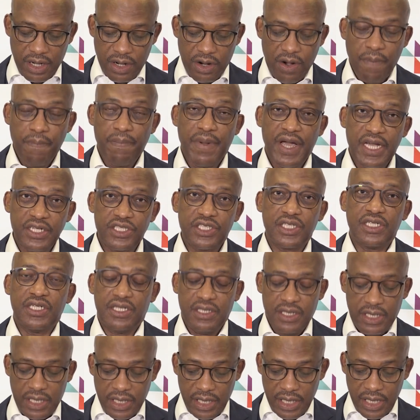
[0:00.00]

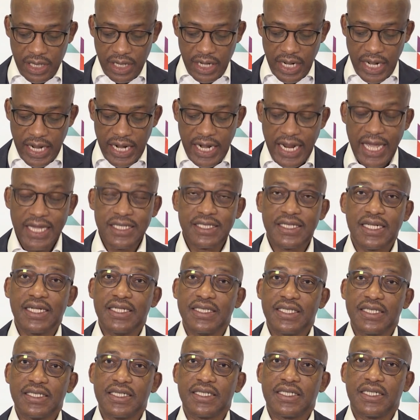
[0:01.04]
compassion, and
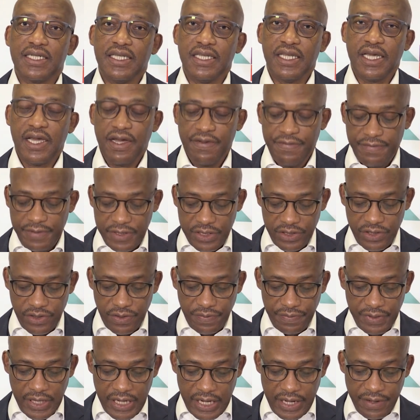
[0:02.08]
excellence in their fields
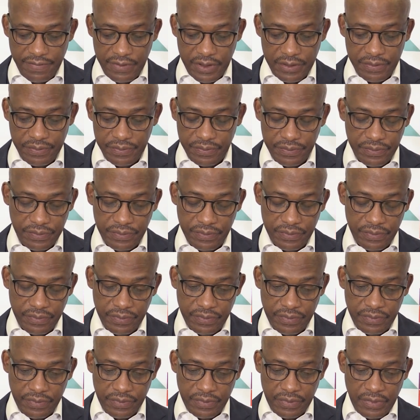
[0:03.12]
of endeavor.
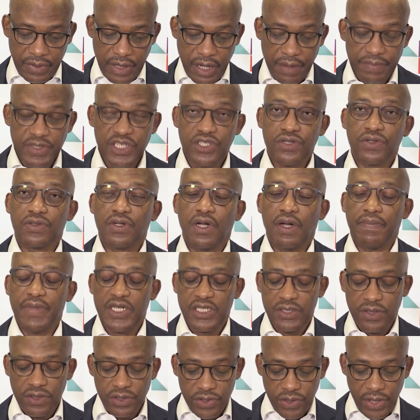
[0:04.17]
I
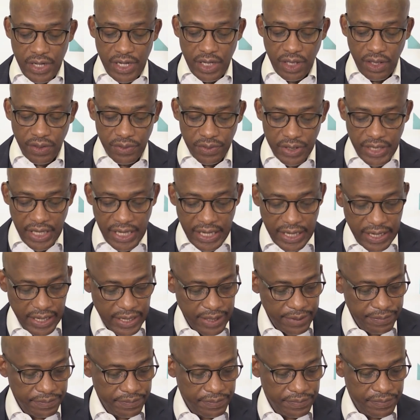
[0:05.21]
must also include
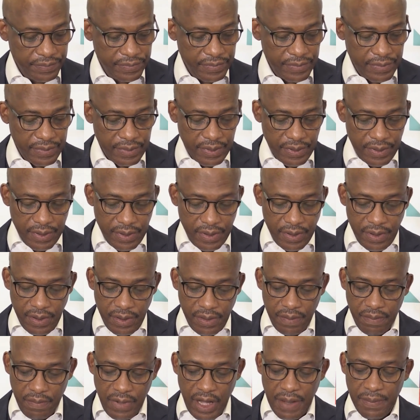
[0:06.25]
here
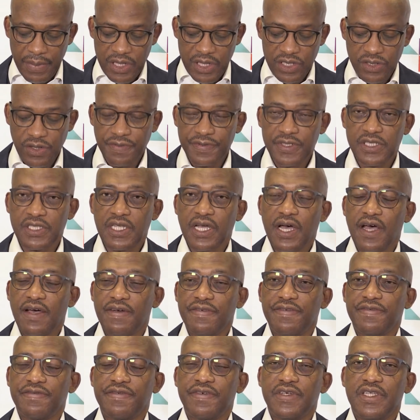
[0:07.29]
members of
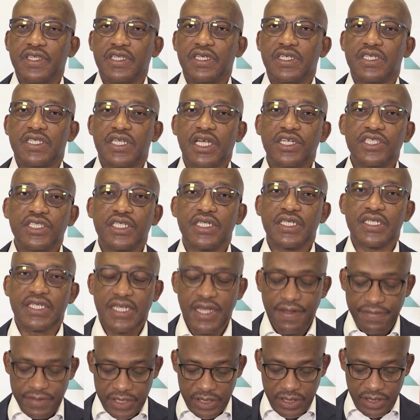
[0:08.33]
staff in the essential
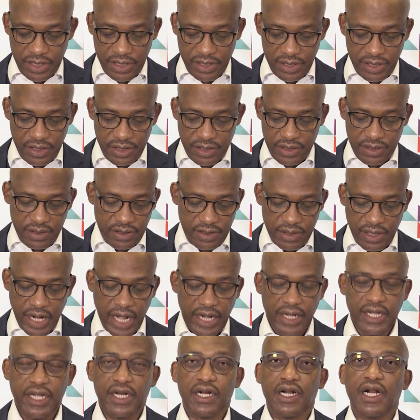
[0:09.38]
services,
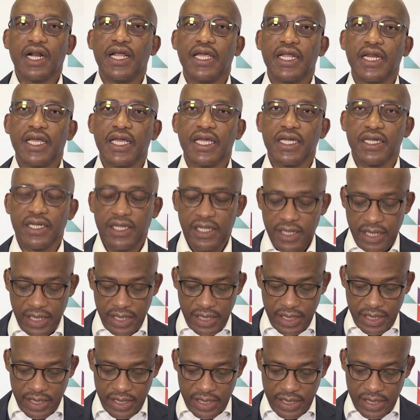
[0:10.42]
like in cleaning,
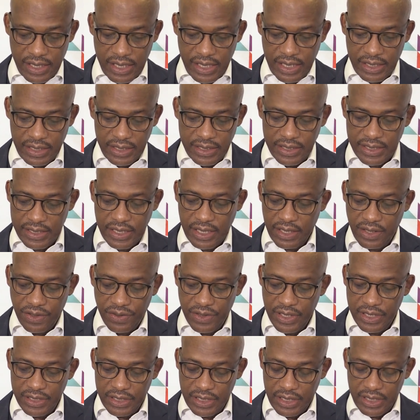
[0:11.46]
like in
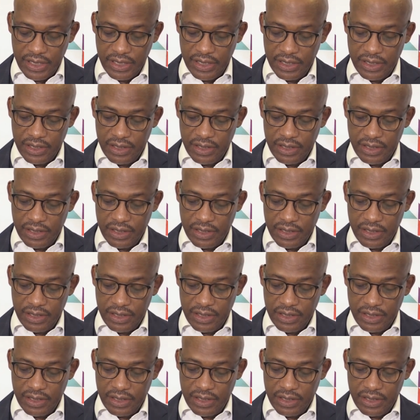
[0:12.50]
security,